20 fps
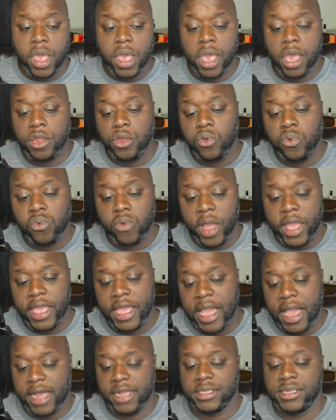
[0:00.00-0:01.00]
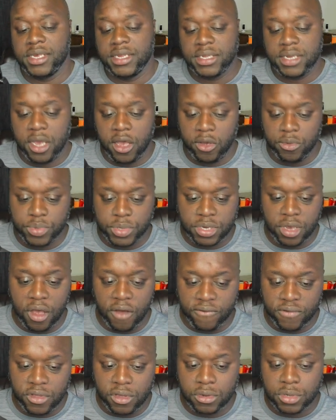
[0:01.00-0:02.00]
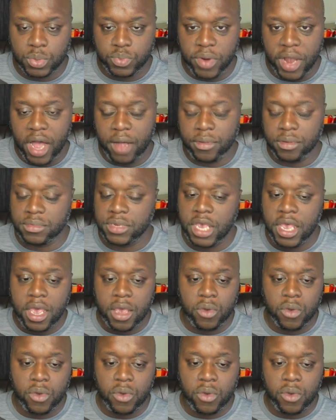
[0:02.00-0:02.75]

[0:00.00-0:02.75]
and you write content to help solve those problems.